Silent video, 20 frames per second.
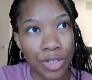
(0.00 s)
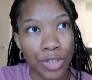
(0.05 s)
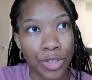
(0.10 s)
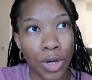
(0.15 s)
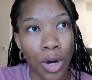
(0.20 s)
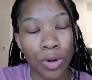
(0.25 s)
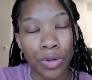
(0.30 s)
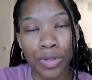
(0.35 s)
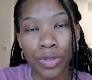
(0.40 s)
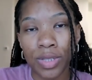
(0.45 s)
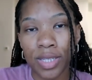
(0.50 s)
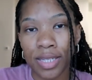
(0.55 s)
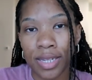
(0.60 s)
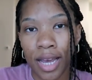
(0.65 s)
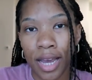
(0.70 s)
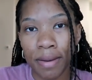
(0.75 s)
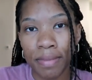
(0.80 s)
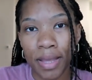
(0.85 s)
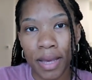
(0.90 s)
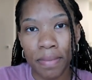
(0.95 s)
Don't use a
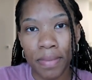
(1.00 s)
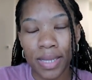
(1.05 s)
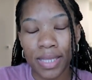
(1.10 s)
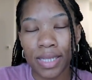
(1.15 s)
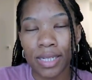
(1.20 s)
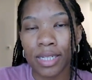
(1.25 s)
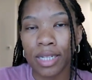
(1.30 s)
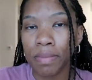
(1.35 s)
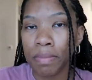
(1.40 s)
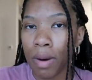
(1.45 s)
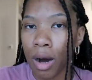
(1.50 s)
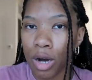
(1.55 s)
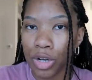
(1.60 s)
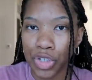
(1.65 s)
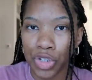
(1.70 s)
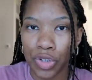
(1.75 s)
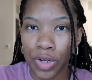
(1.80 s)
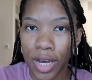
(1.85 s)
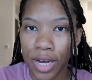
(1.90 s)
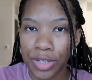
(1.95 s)
name that basically
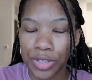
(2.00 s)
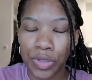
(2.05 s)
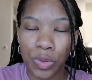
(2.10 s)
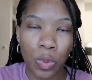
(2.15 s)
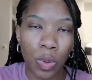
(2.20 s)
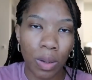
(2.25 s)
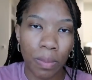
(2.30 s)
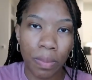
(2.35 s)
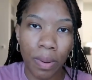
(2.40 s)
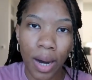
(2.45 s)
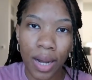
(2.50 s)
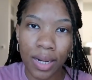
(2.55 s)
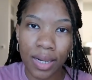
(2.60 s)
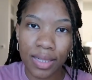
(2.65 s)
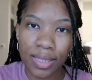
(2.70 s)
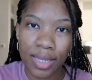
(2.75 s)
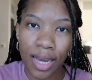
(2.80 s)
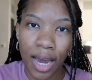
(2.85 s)
bogs you down to one product